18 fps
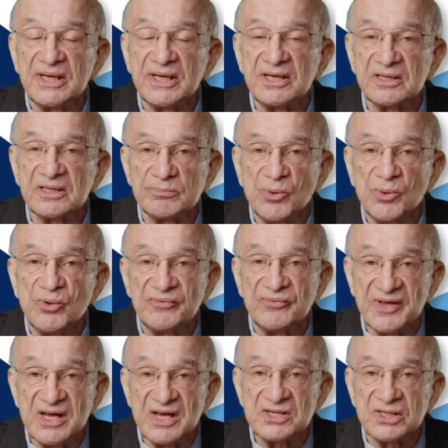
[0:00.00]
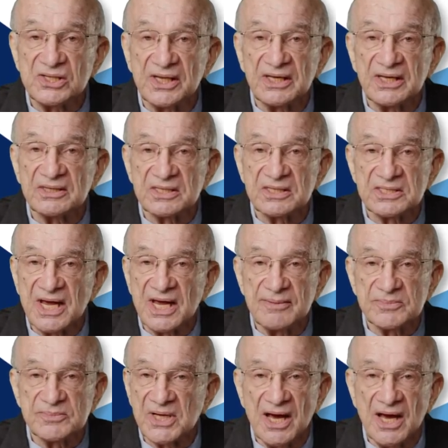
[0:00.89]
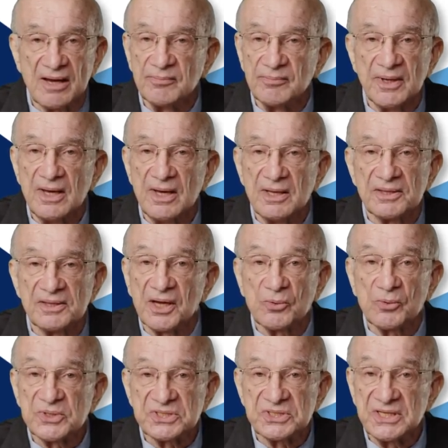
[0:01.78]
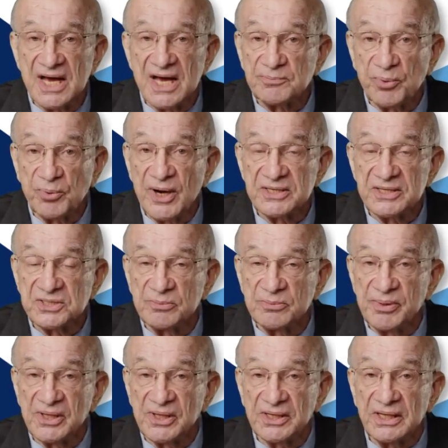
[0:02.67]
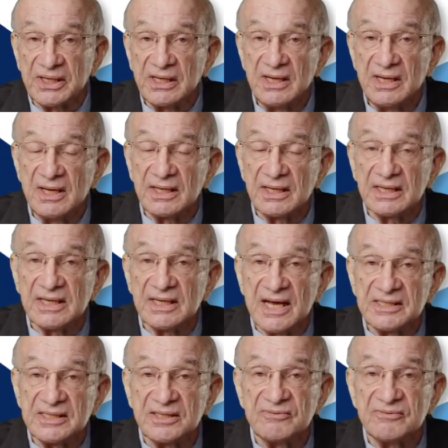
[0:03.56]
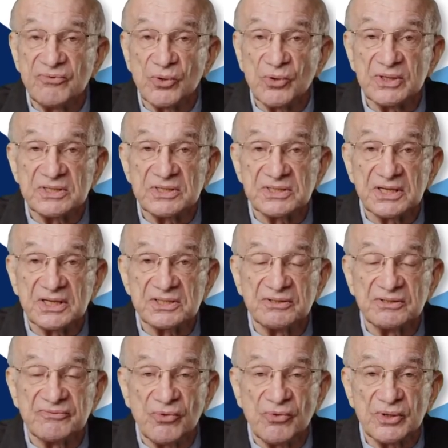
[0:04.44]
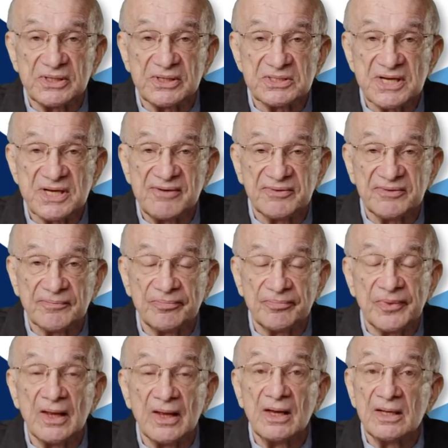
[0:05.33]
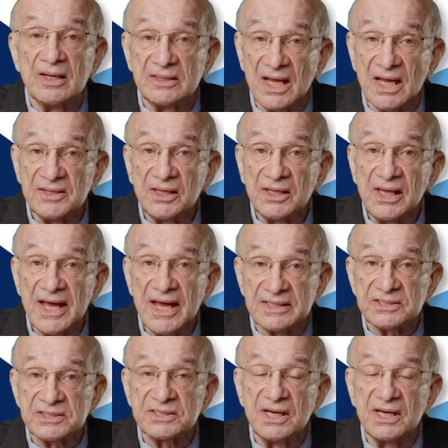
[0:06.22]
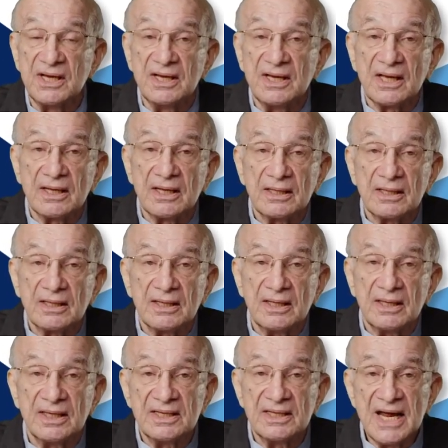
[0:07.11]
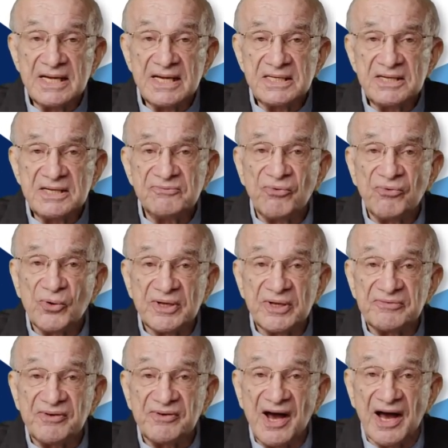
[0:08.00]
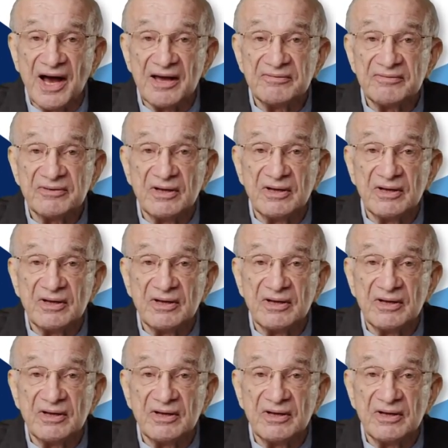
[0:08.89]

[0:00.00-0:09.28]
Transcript: could move easily at the same time. There was not price stability in 1946 and 47. Nonetheless, in 1945